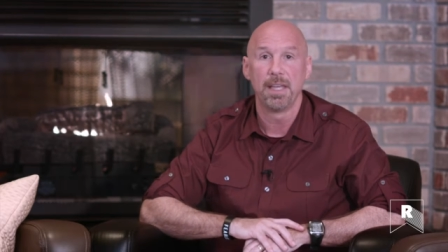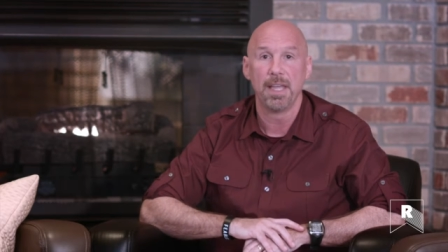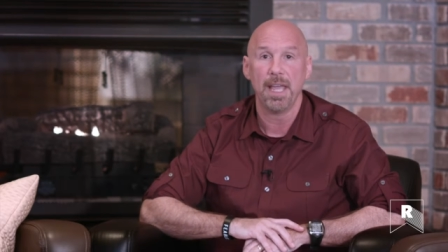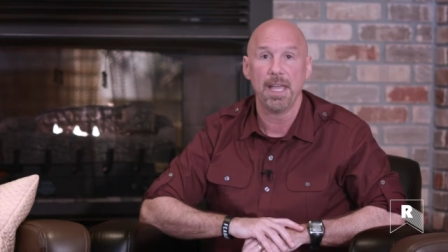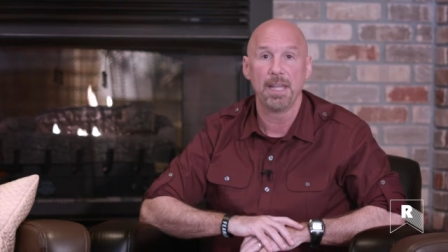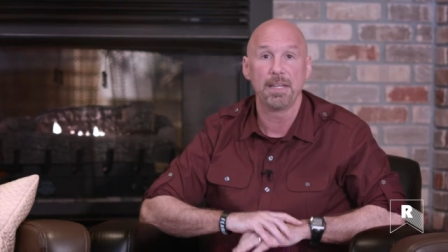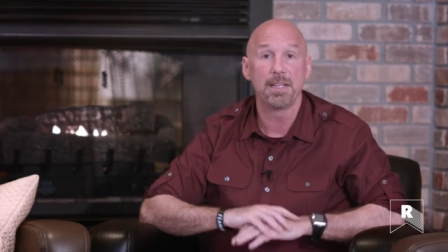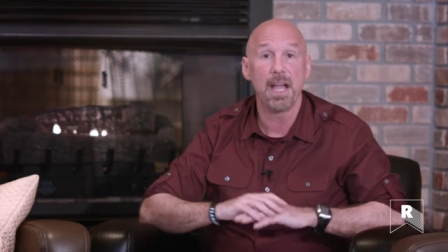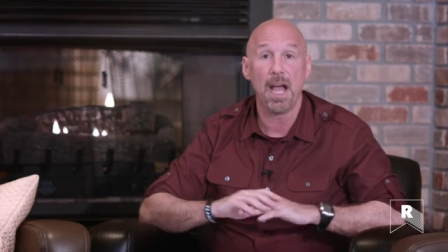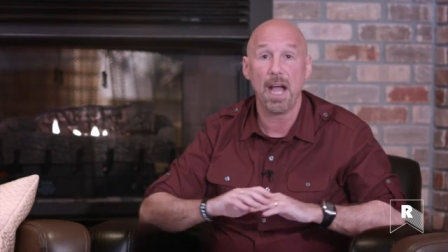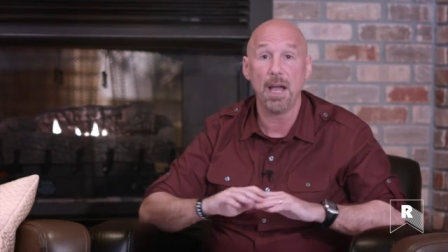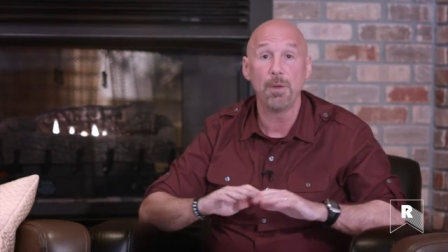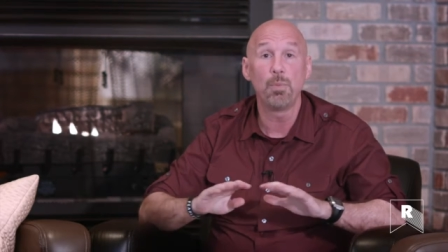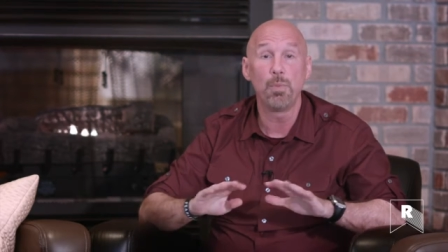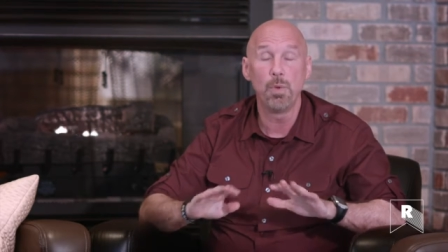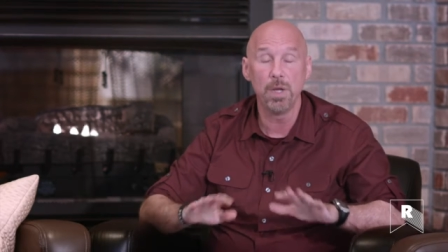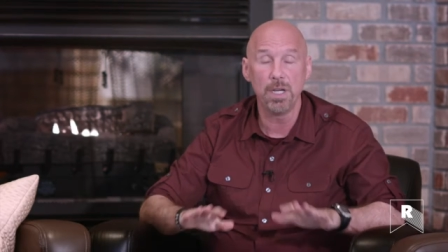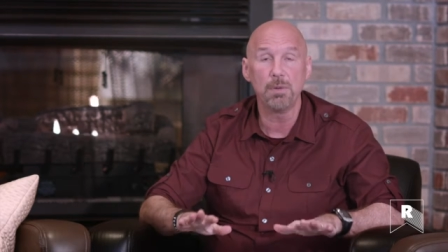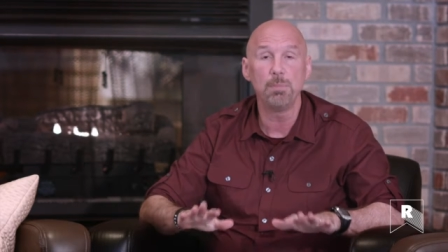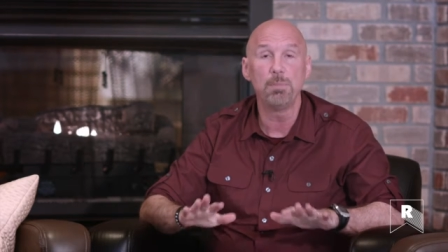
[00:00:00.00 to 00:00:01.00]
And God
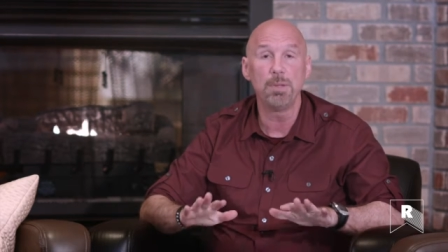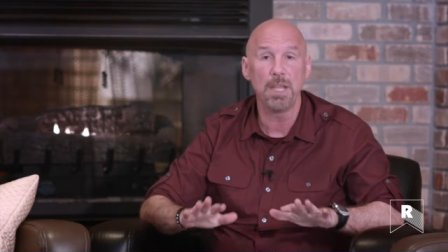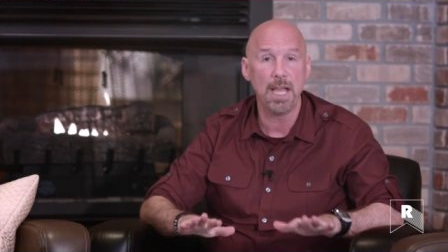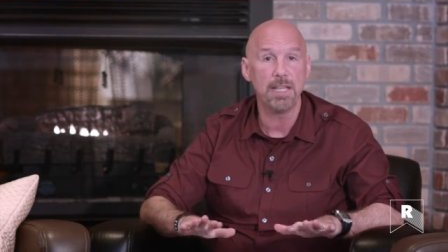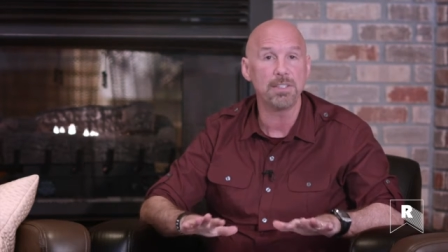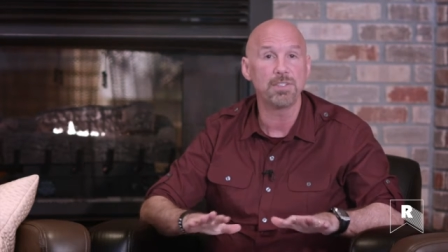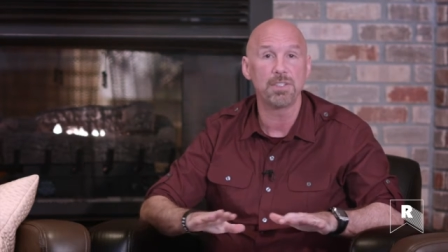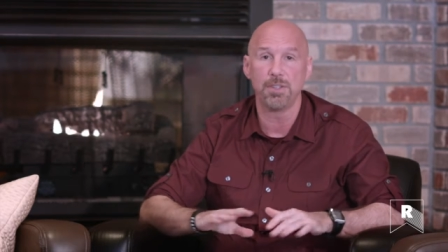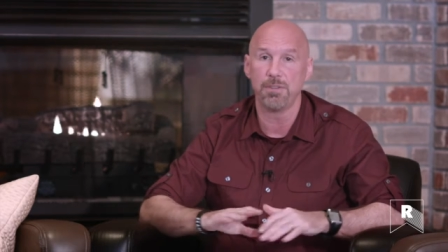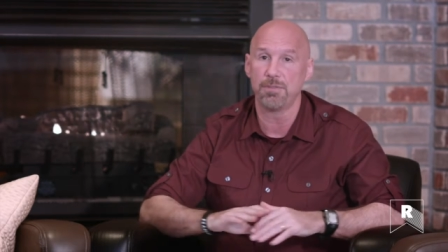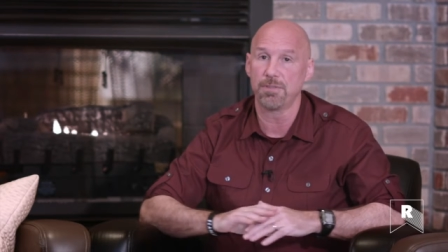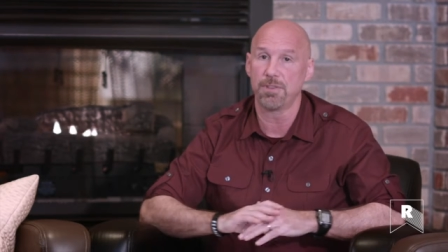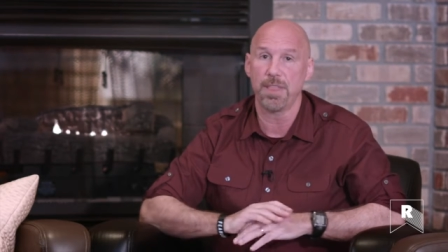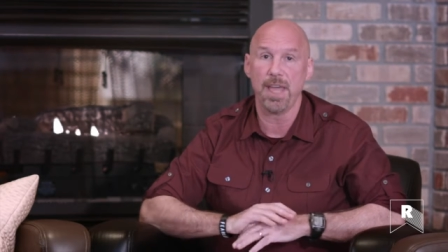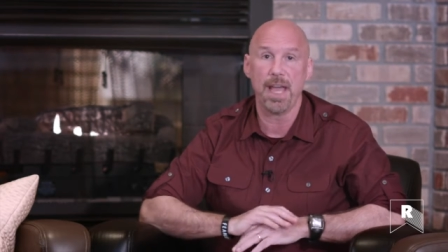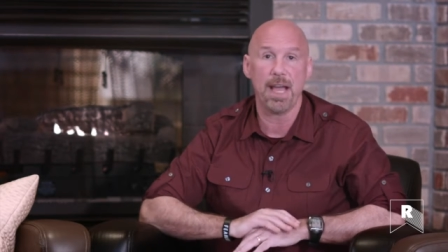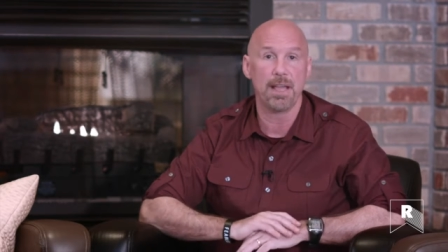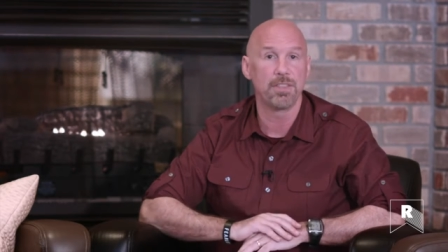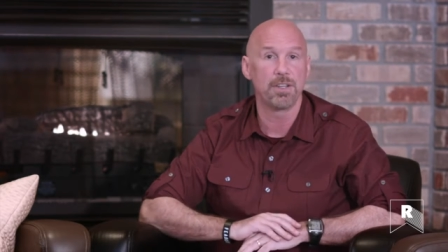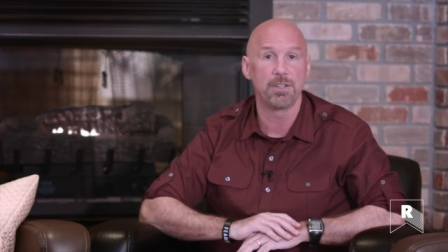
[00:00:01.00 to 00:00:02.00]
will bless you for that.